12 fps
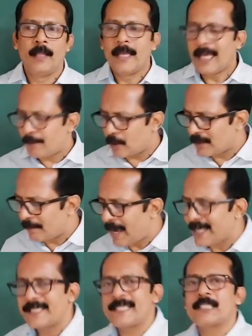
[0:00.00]
About the
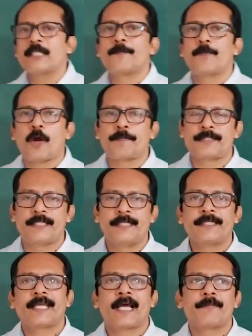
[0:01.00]
magnetic property,
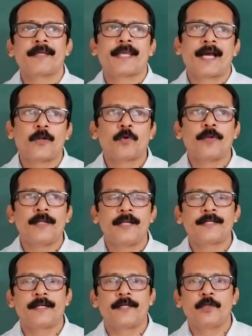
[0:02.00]
it can be
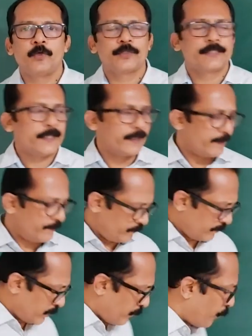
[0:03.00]
calculated using
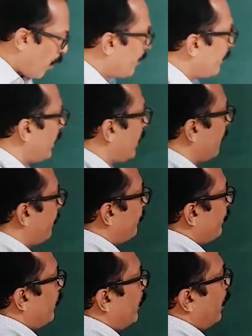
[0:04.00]
the formula
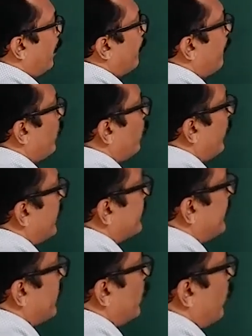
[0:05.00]
mu is
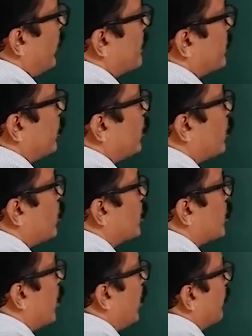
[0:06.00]
equals to root
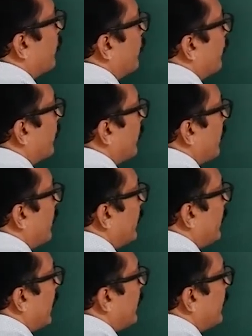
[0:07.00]
of
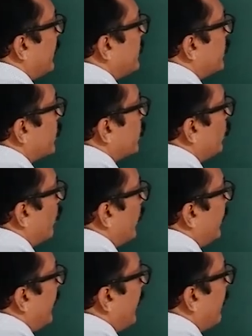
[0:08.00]
n into
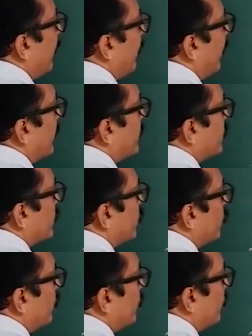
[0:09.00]
n plus
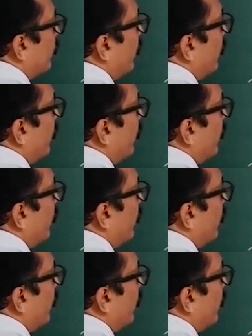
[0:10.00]
2.